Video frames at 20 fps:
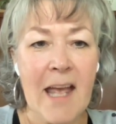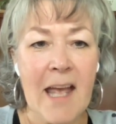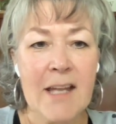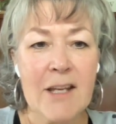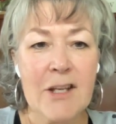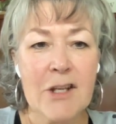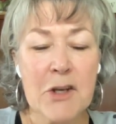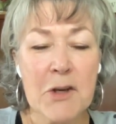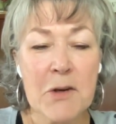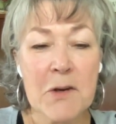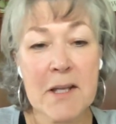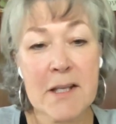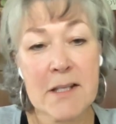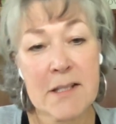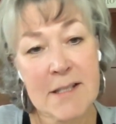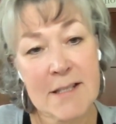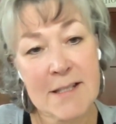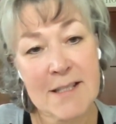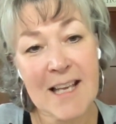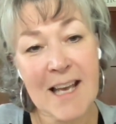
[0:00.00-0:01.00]
and knew
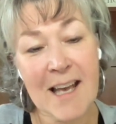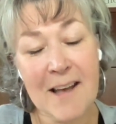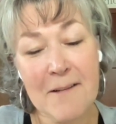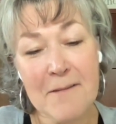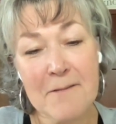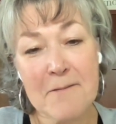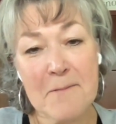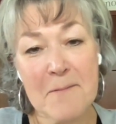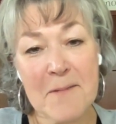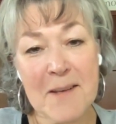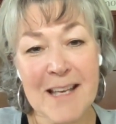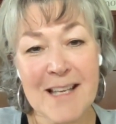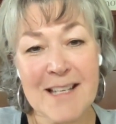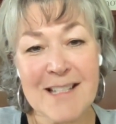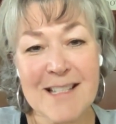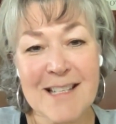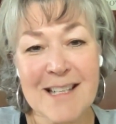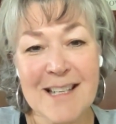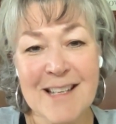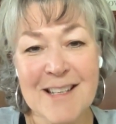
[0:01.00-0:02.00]
his stuff because
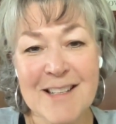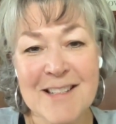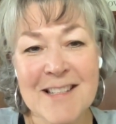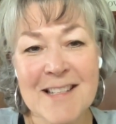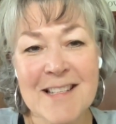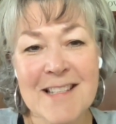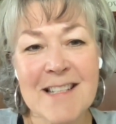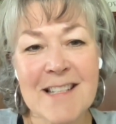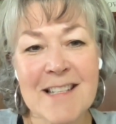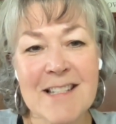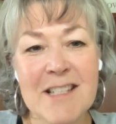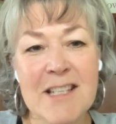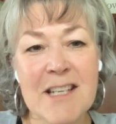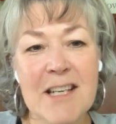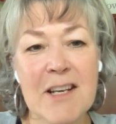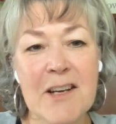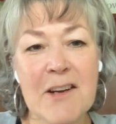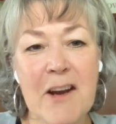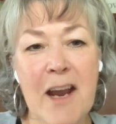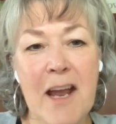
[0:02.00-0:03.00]
she uses the
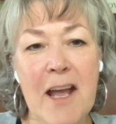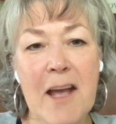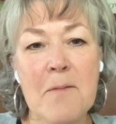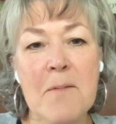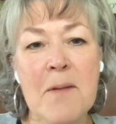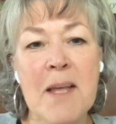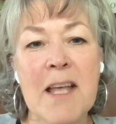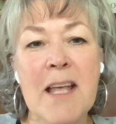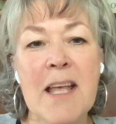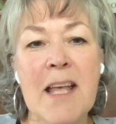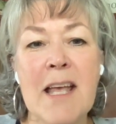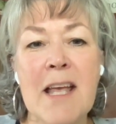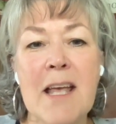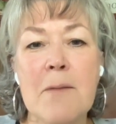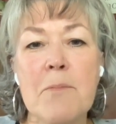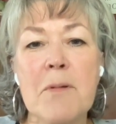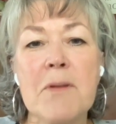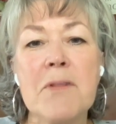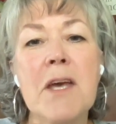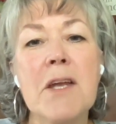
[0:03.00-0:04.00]
genogram.
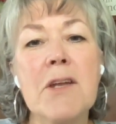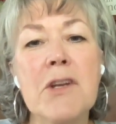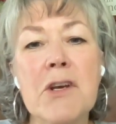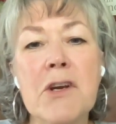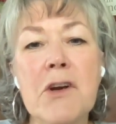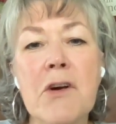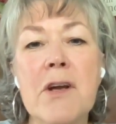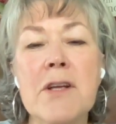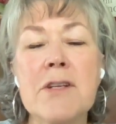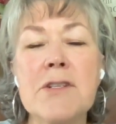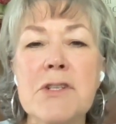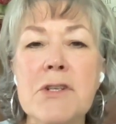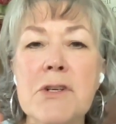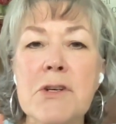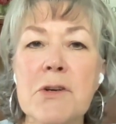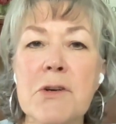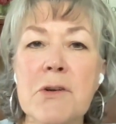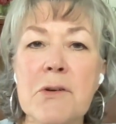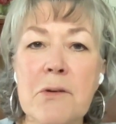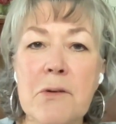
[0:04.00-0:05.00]
But then you're going
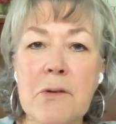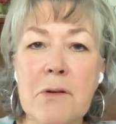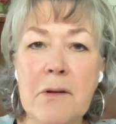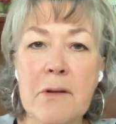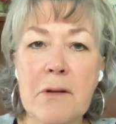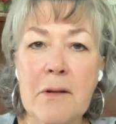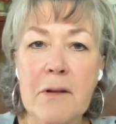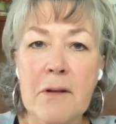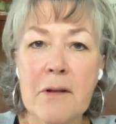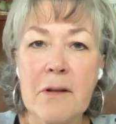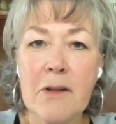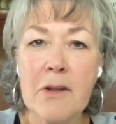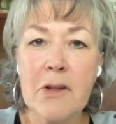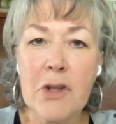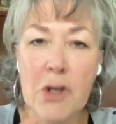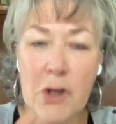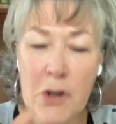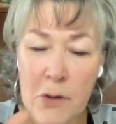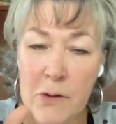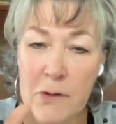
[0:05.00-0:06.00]
to
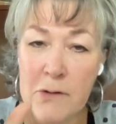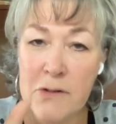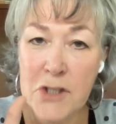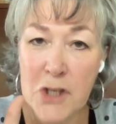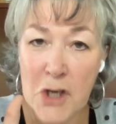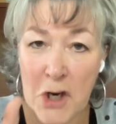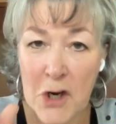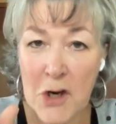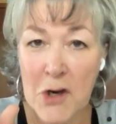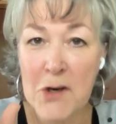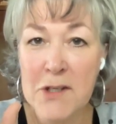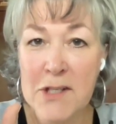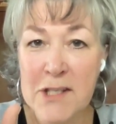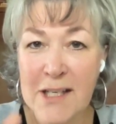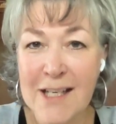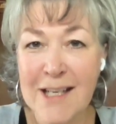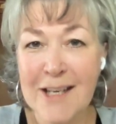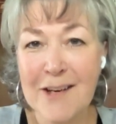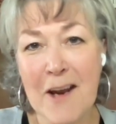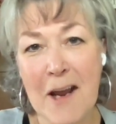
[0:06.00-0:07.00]
use her
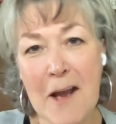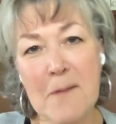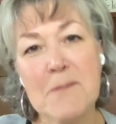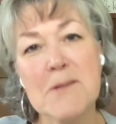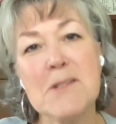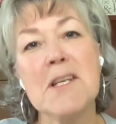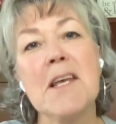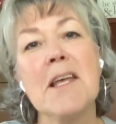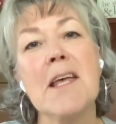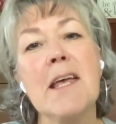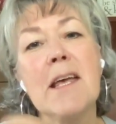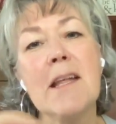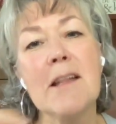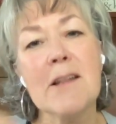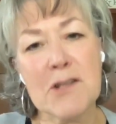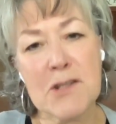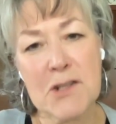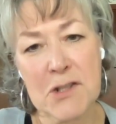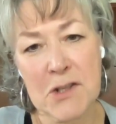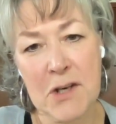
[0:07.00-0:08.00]
genogram to
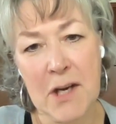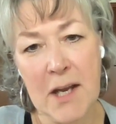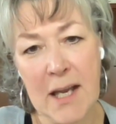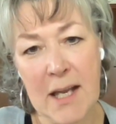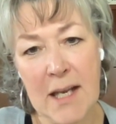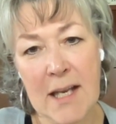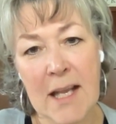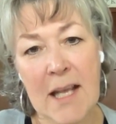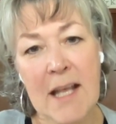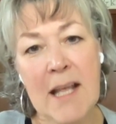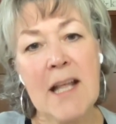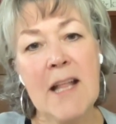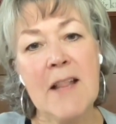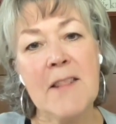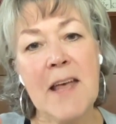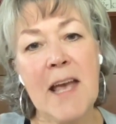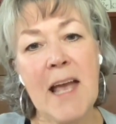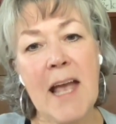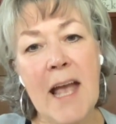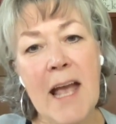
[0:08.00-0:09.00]
illustrate
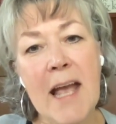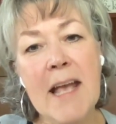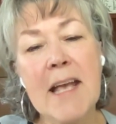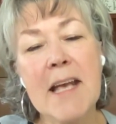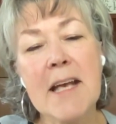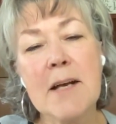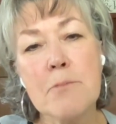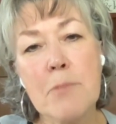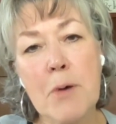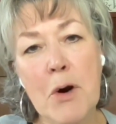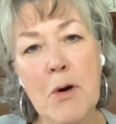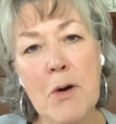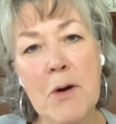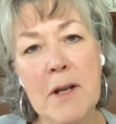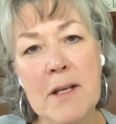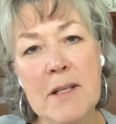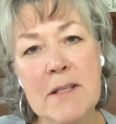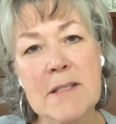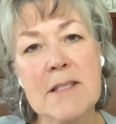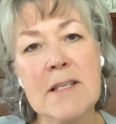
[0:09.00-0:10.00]
the 8
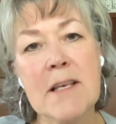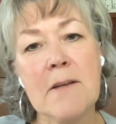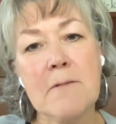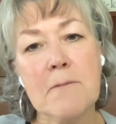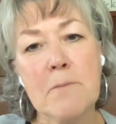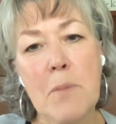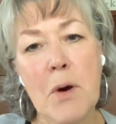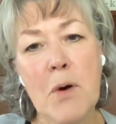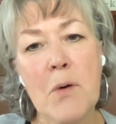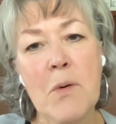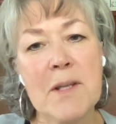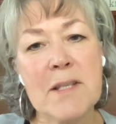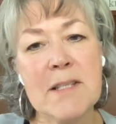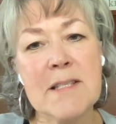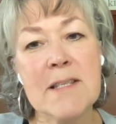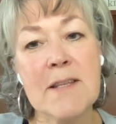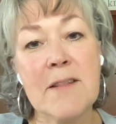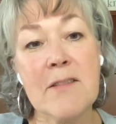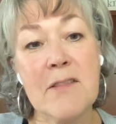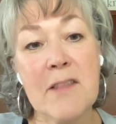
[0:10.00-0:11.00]
components of
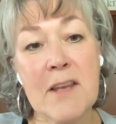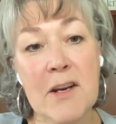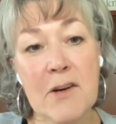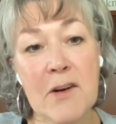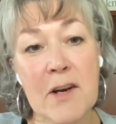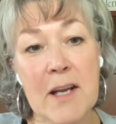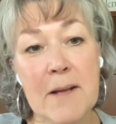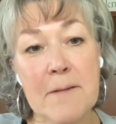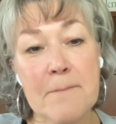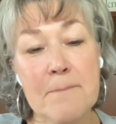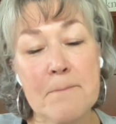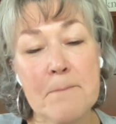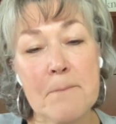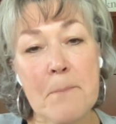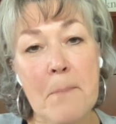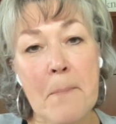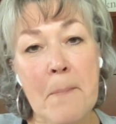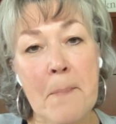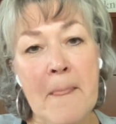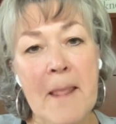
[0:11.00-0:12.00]
Bowen's theory.
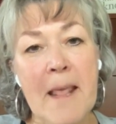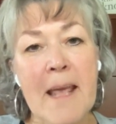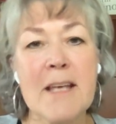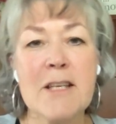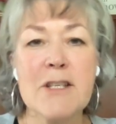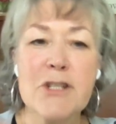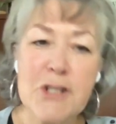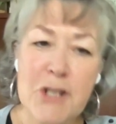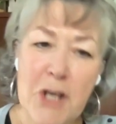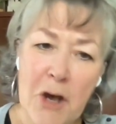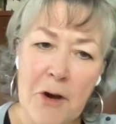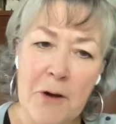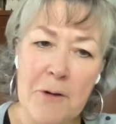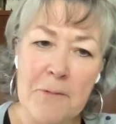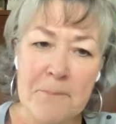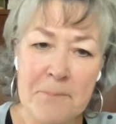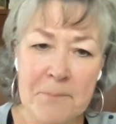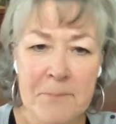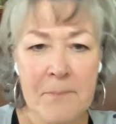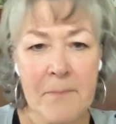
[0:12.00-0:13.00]

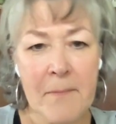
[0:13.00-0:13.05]
So